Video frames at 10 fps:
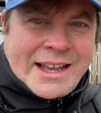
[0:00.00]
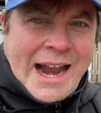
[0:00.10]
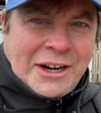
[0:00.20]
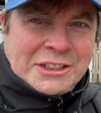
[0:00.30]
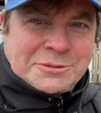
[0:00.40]

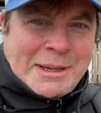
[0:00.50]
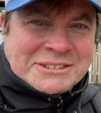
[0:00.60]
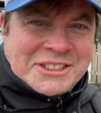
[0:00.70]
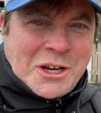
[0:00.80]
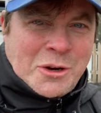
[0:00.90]
Harriet's
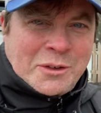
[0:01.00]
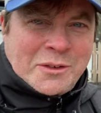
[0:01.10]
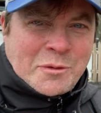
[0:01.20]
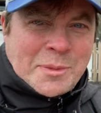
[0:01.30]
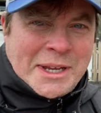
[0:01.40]
best known
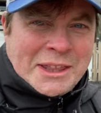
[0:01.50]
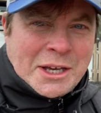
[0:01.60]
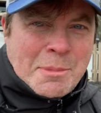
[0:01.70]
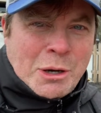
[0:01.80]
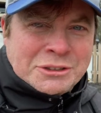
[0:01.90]
for being
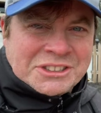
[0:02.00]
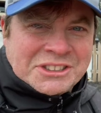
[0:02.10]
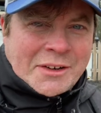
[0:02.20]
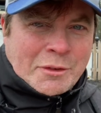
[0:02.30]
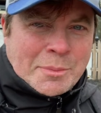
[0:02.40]
the
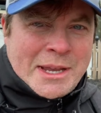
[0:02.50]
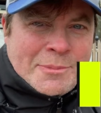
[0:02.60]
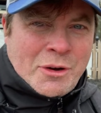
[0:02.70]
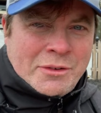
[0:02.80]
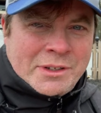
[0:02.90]
Moses of her
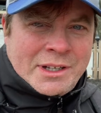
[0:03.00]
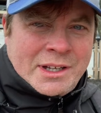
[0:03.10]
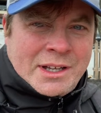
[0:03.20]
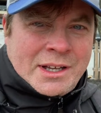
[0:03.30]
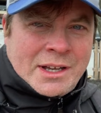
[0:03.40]
people,
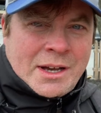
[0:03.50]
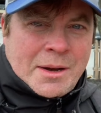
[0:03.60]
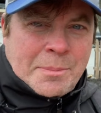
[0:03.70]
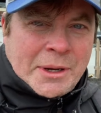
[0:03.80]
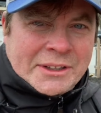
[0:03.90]

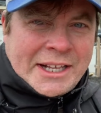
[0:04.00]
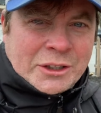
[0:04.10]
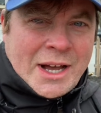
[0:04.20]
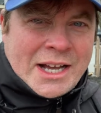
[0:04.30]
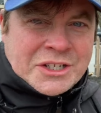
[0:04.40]
but
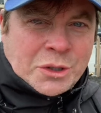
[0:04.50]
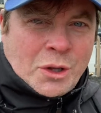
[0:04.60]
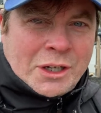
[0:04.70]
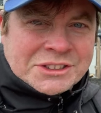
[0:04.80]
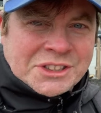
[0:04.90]
later on she'll
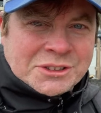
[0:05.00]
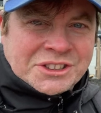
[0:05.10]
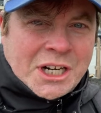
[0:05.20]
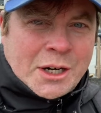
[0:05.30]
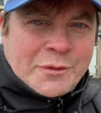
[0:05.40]
also
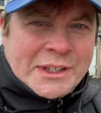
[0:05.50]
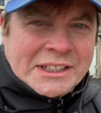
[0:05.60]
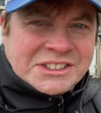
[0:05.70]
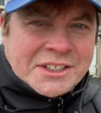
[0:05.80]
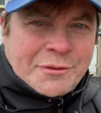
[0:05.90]
serve in
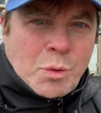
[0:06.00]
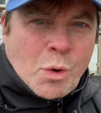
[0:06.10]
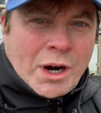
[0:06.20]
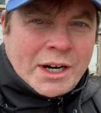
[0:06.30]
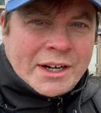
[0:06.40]
the Civil
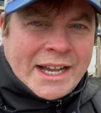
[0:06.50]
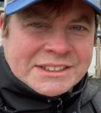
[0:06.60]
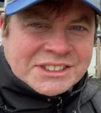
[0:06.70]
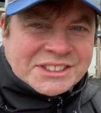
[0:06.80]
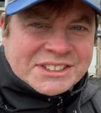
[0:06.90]
War
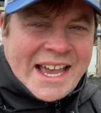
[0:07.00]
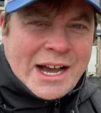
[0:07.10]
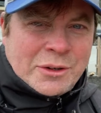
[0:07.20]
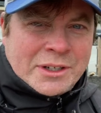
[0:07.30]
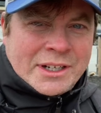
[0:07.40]
as a
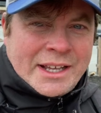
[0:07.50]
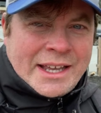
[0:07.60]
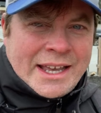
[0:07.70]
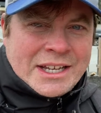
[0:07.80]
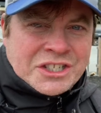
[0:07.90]
scout,
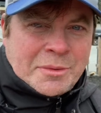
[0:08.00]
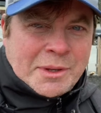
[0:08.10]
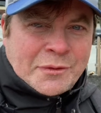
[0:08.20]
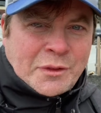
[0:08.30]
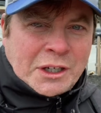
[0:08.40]
and she'll be
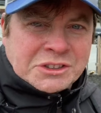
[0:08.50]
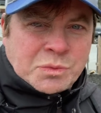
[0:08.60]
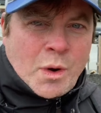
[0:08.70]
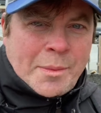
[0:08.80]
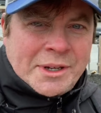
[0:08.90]
the first
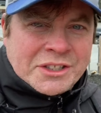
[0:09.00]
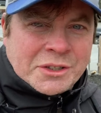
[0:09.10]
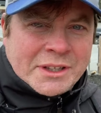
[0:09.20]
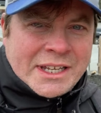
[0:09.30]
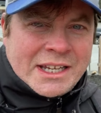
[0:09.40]
woman
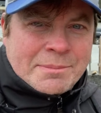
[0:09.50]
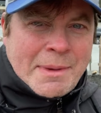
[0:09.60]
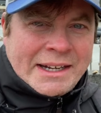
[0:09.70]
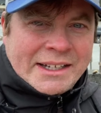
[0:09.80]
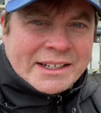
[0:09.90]
to lead
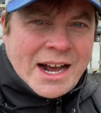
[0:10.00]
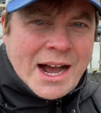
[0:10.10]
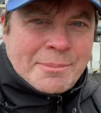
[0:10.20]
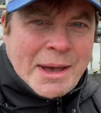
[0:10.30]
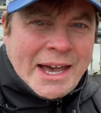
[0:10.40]
men in
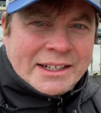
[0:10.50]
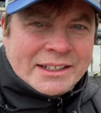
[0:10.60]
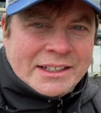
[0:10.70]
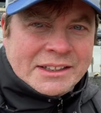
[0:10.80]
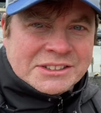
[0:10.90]
combat
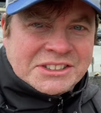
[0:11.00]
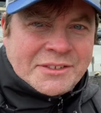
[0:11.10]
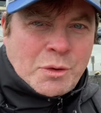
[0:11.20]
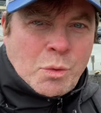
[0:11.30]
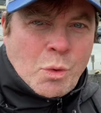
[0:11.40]
in the
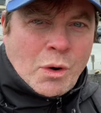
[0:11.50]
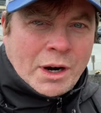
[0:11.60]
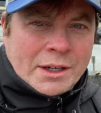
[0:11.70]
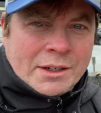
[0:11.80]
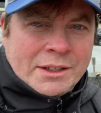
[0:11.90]
Civil War.